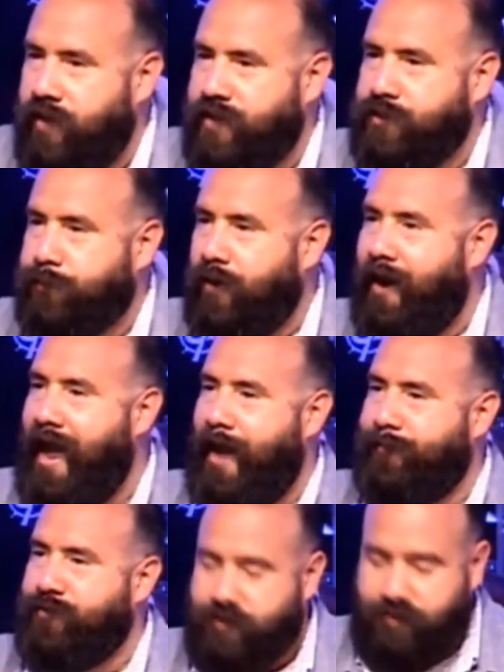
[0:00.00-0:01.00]
is
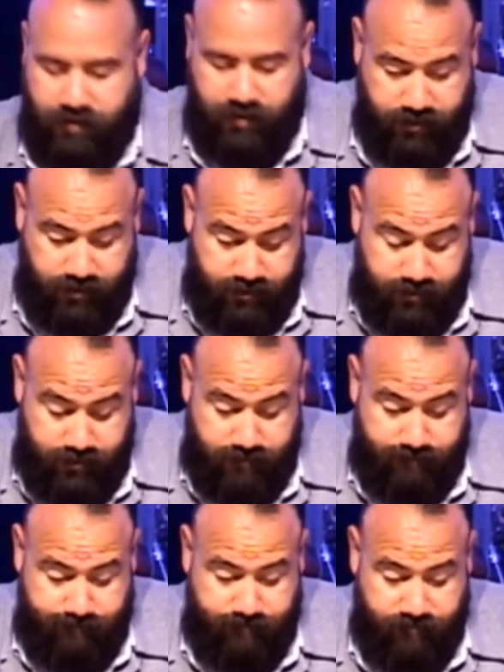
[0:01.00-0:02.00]
perhaps
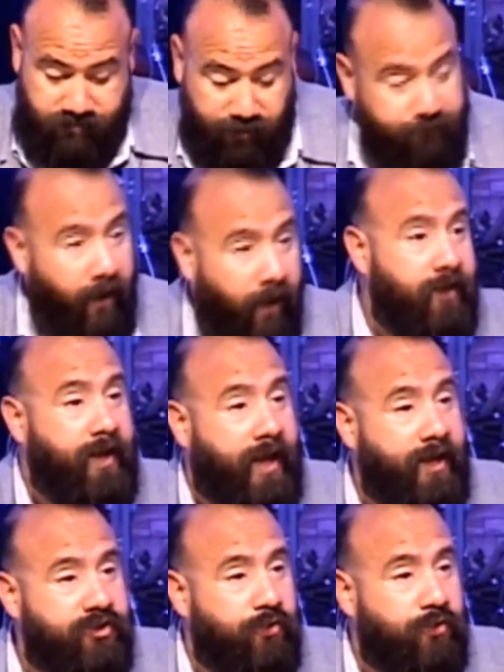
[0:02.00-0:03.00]
the fallen
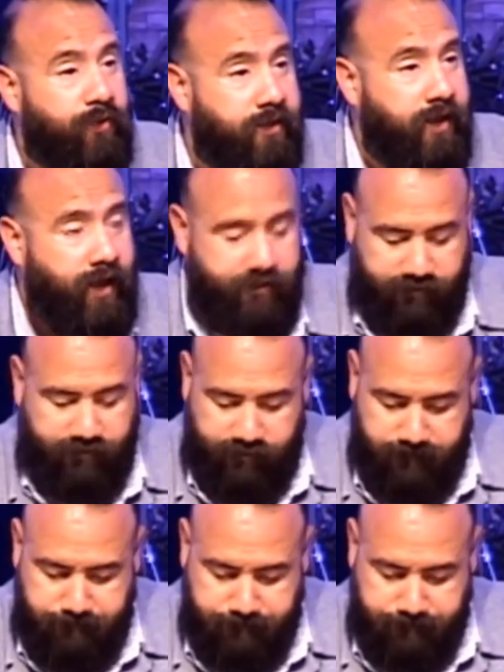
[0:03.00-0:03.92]
nature within us.